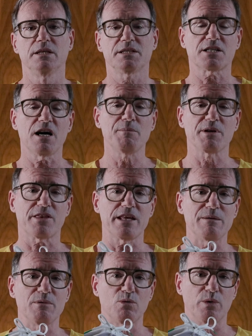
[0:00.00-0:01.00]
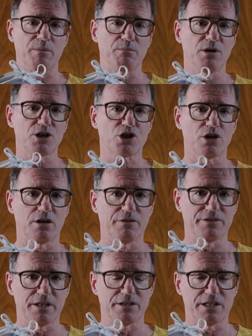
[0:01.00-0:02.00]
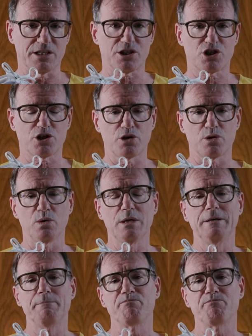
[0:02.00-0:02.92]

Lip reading: It's a common theme with much of this shoe.